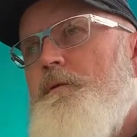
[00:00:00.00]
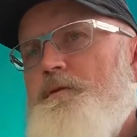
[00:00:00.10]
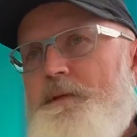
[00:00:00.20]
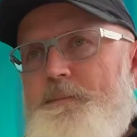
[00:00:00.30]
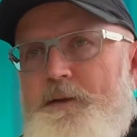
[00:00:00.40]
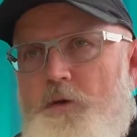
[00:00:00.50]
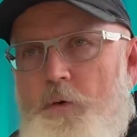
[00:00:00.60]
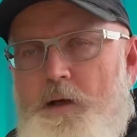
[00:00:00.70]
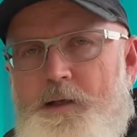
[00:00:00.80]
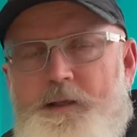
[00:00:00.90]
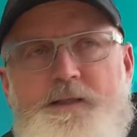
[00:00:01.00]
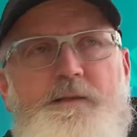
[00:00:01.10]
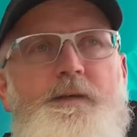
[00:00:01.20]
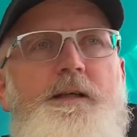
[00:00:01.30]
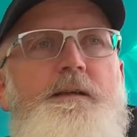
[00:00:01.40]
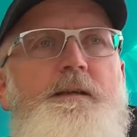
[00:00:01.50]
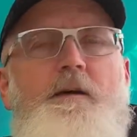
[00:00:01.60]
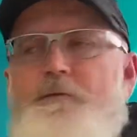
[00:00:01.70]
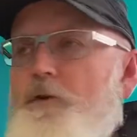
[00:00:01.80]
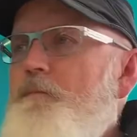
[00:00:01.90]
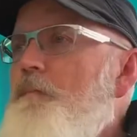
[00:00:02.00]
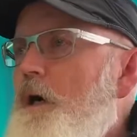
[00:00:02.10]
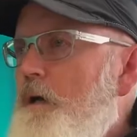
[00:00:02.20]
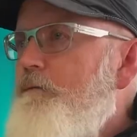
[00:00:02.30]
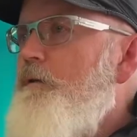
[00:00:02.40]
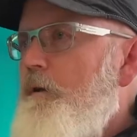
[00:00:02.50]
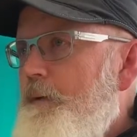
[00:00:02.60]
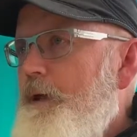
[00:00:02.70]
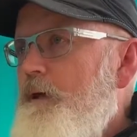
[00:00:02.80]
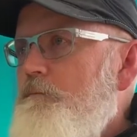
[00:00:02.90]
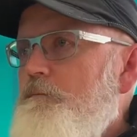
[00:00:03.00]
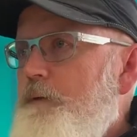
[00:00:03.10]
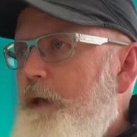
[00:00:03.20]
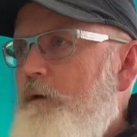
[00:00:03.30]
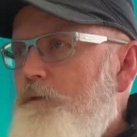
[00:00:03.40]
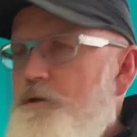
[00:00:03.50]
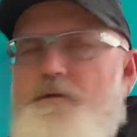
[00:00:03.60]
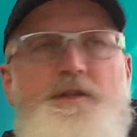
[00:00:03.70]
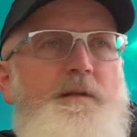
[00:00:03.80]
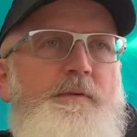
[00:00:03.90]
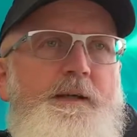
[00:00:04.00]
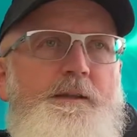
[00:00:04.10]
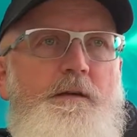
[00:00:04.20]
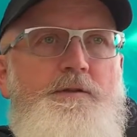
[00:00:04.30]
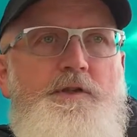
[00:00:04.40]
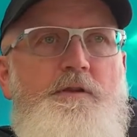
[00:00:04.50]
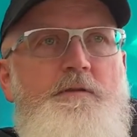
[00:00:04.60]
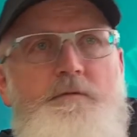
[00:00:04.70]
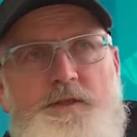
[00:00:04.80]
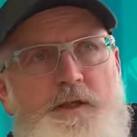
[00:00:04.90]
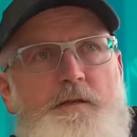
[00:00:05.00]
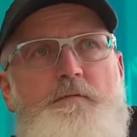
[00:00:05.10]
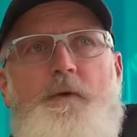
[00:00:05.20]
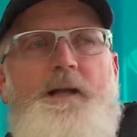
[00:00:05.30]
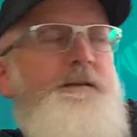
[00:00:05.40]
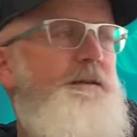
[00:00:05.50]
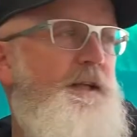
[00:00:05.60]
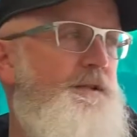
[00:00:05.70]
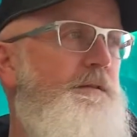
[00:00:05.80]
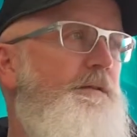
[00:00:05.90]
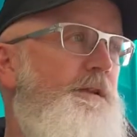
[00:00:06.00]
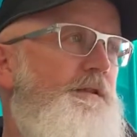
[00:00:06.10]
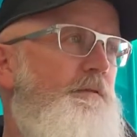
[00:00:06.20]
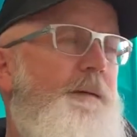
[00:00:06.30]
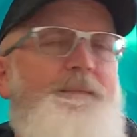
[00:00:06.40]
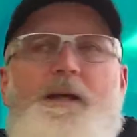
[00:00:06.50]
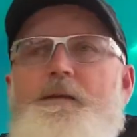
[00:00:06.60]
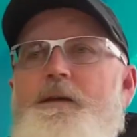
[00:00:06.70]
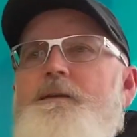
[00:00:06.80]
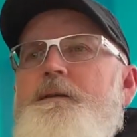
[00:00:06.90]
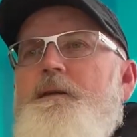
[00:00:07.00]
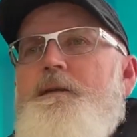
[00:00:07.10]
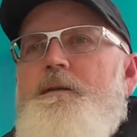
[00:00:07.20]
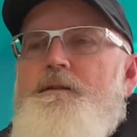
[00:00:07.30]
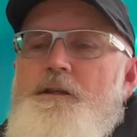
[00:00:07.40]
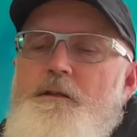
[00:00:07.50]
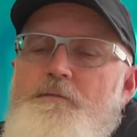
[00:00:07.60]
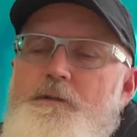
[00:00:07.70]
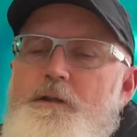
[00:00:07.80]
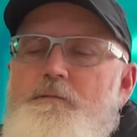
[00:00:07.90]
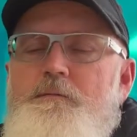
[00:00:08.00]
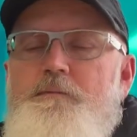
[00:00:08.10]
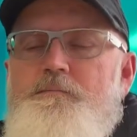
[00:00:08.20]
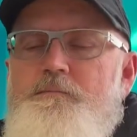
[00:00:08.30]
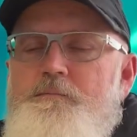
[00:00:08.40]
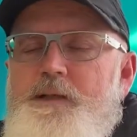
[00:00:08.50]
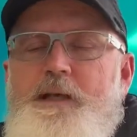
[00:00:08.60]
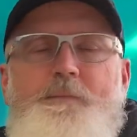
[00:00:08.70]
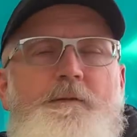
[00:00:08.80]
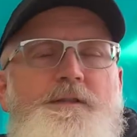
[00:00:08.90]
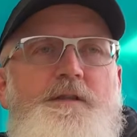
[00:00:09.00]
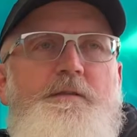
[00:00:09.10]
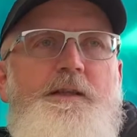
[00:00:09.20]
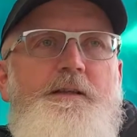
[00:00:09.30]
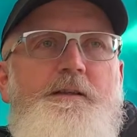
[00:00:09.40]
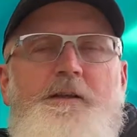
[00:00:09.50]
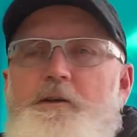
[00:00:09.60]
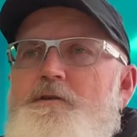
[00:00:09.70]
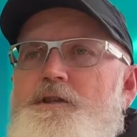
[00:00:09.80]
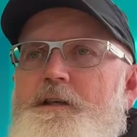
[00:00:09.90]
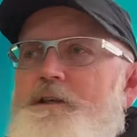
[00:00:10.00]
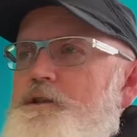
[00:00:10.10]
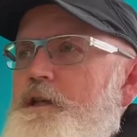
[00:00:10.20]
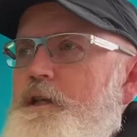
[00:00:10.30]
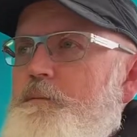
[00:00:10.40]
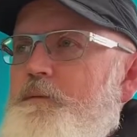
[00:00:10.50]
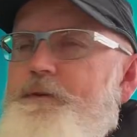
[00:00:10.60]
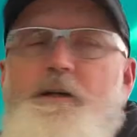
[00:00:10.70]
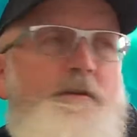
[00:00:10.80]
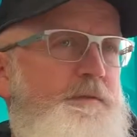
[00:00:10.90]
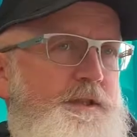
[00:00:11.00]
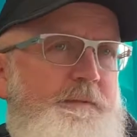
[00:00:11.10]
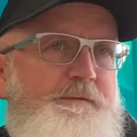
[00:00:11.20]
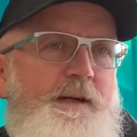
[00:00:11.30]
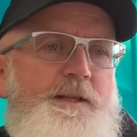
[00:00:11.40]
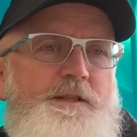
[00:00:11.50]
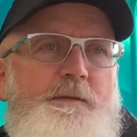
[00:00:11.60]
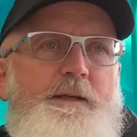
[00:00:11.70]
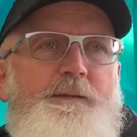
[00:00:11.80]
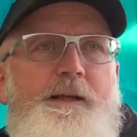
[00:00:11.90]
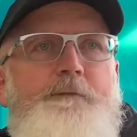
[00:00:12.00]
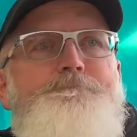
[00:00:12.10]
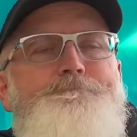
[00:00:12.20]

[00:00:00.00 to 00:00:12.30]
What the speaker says: was meant to be a quiet activity, and they were very mindful about how would you separate those two so one doesn't interrupt the other. So, it became obvious you needed an acoustic engineer to provide you with some advice around that.